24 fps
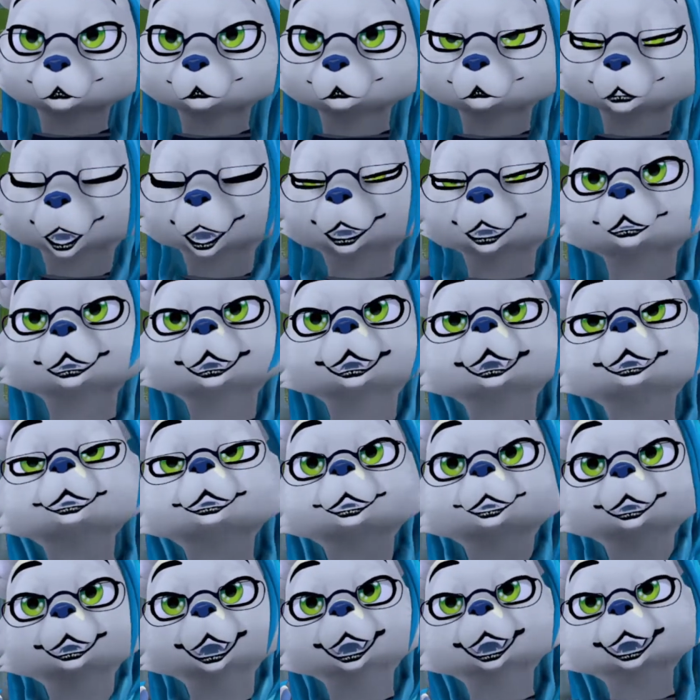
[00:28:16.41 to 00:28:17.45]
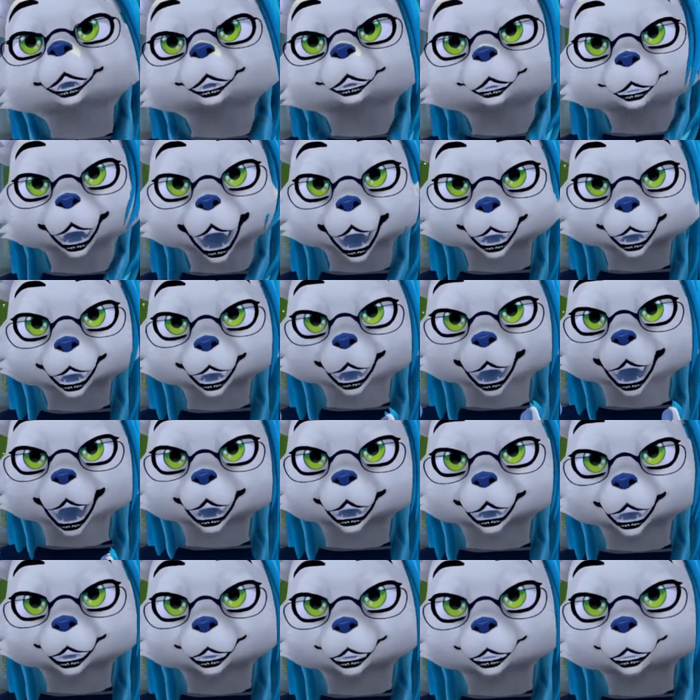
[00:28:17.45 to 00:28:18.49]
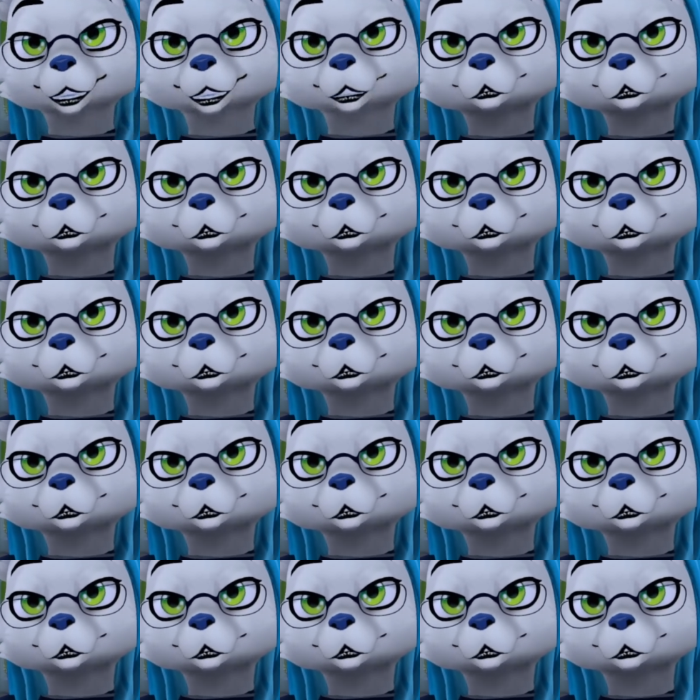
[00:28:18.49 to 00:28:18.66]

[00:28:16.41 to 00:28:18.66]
of every person that gets,